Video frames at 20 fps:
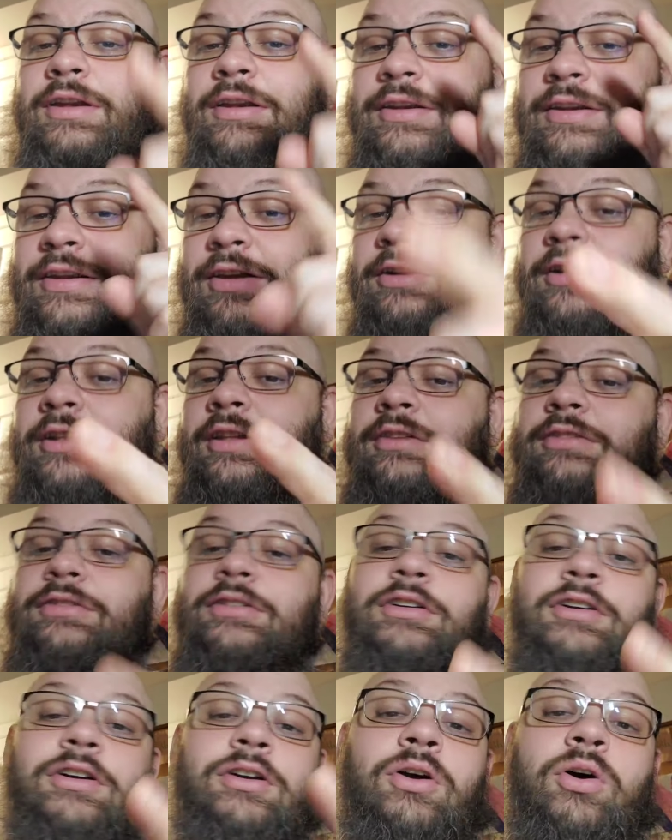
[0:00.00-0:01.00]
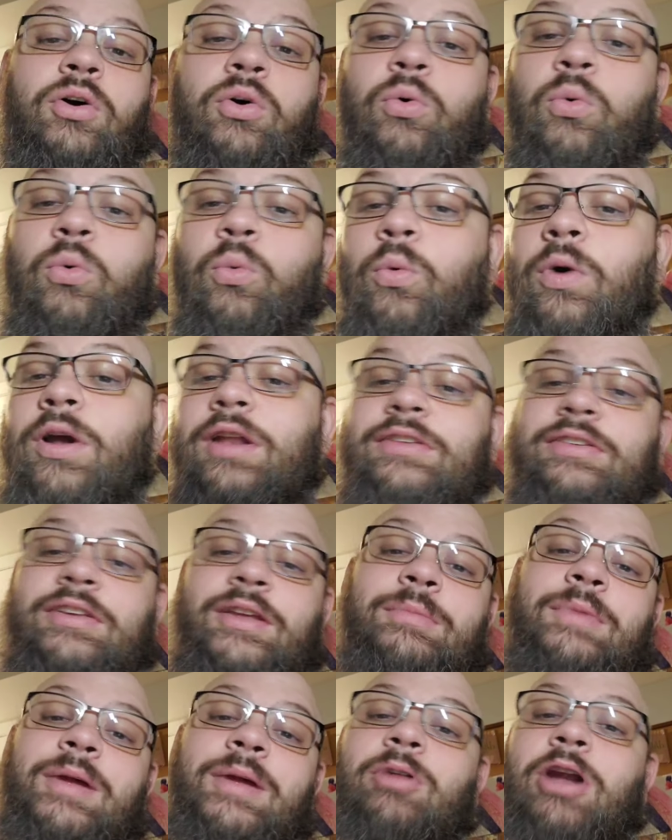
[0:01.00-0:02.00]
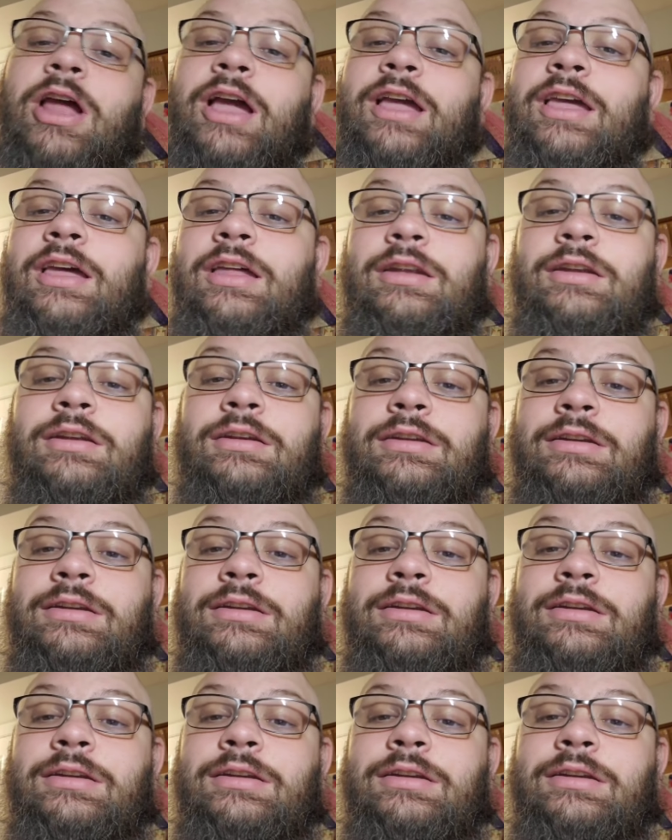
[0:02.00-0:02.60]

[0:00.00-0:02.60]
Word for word: dear listener, want to send me a bracket,